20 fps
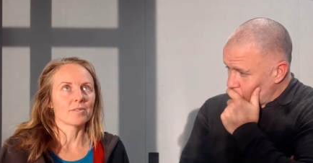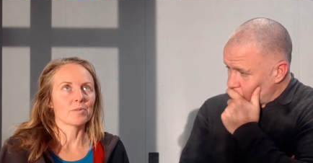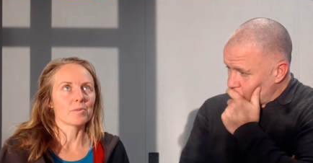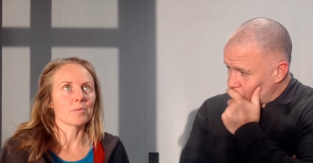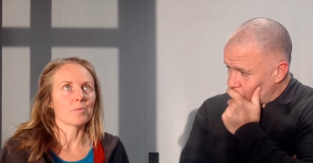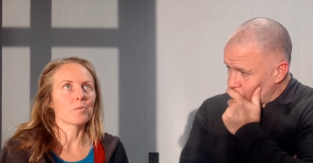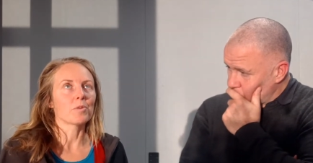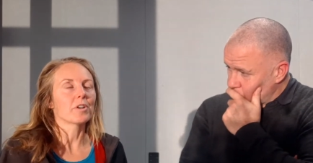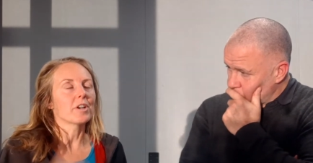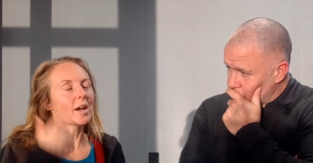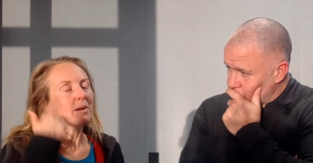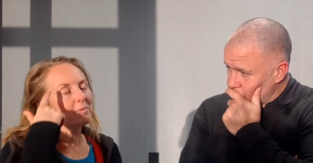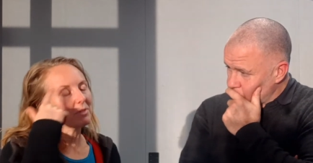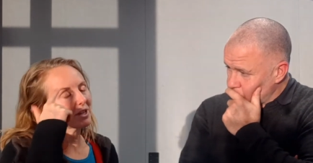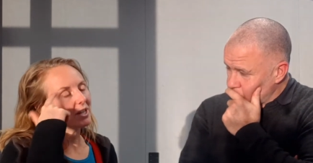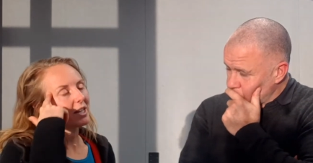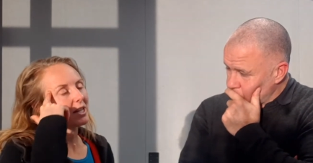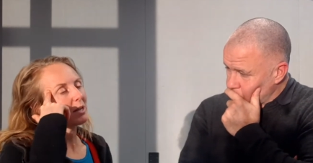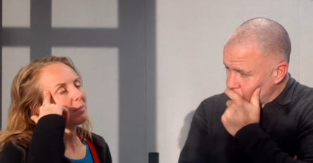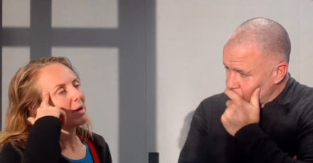Speaker 1: what I'm
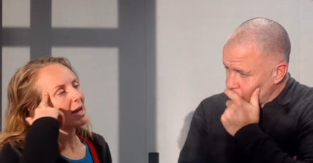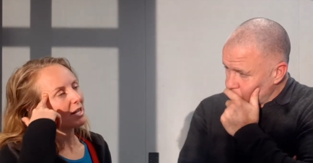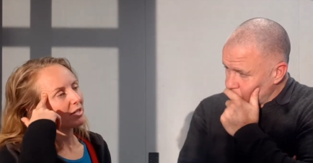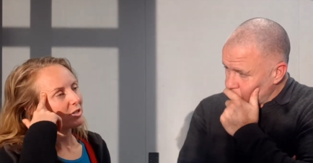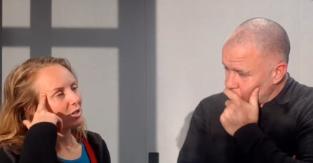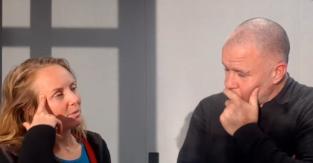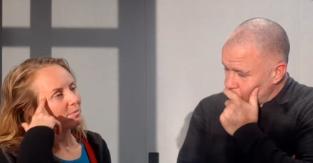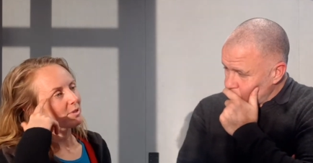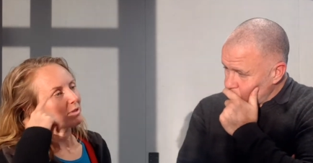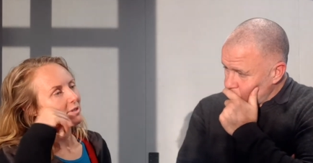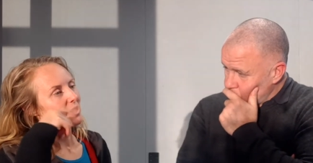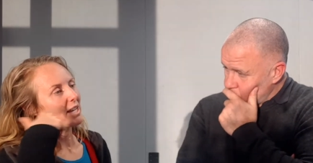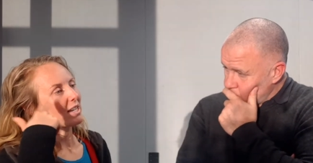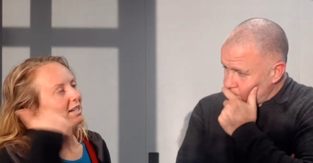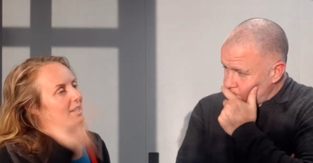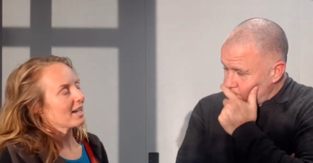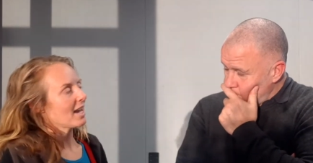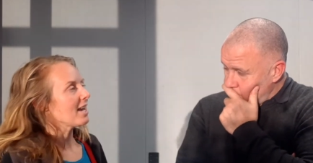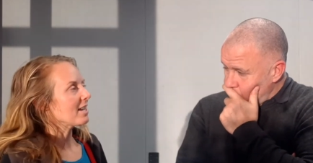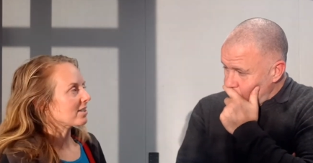thinking about in terms of
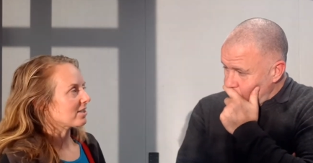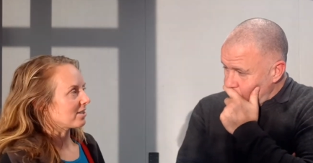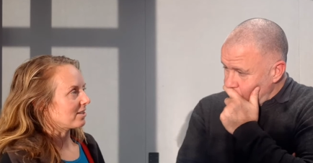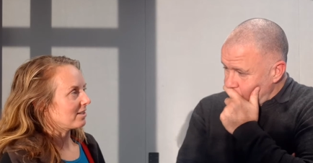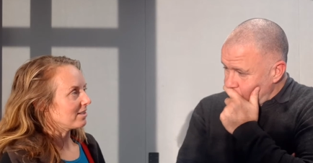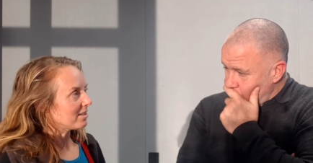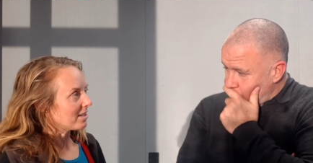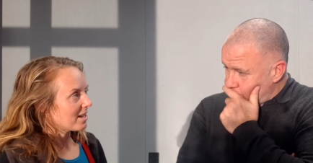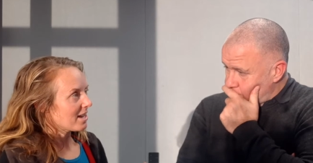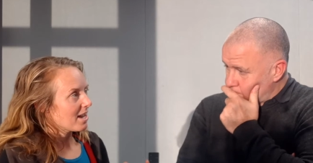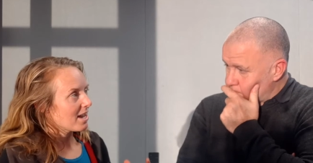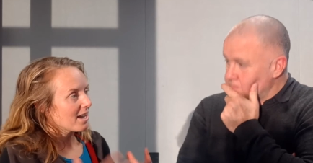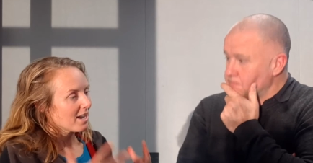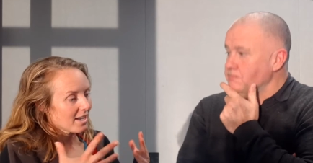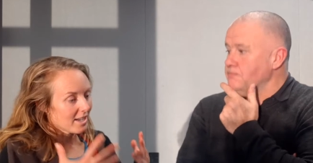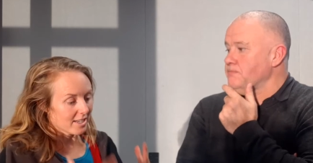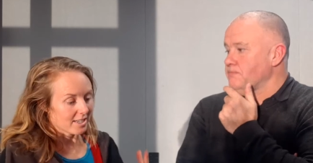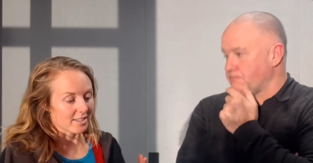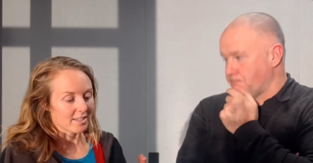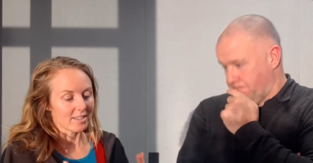taking action
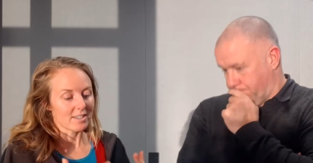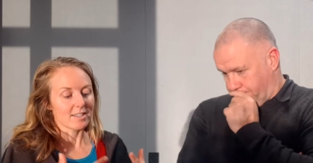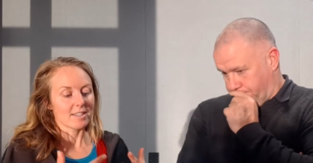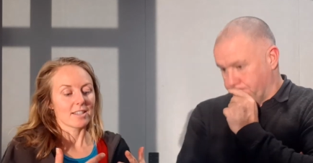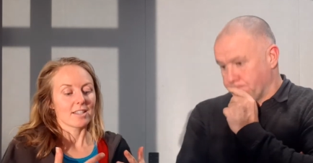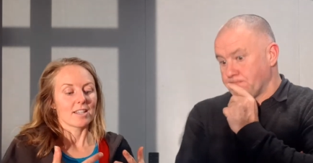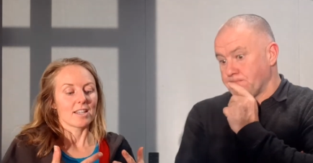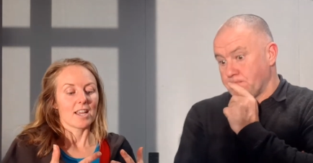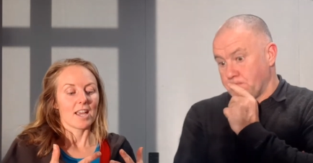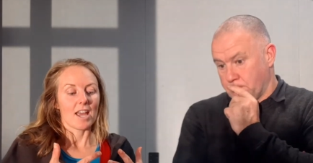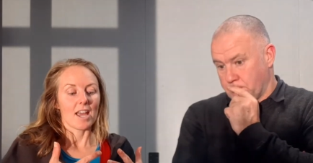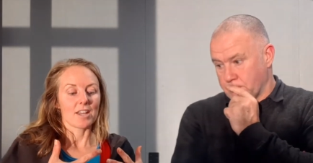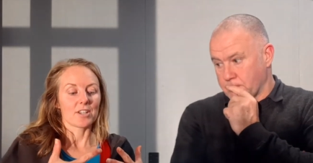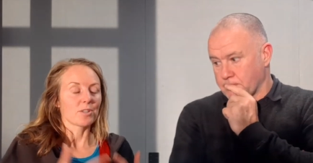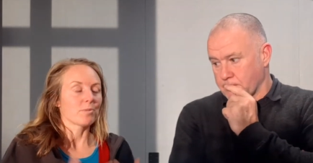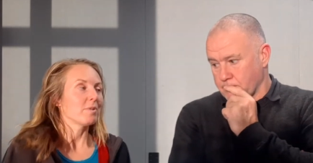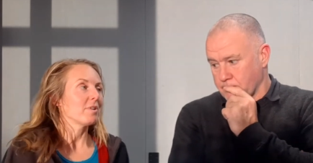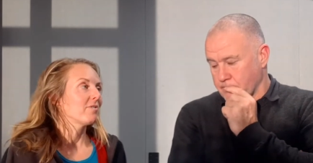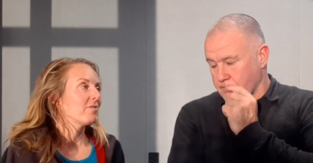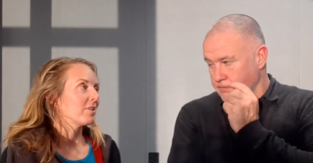is
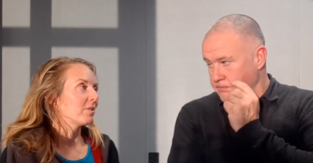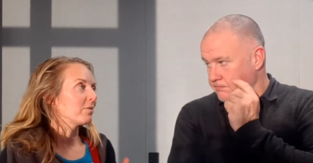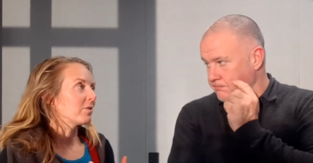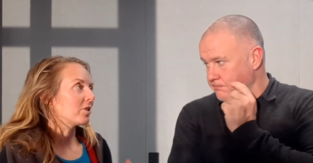do we feel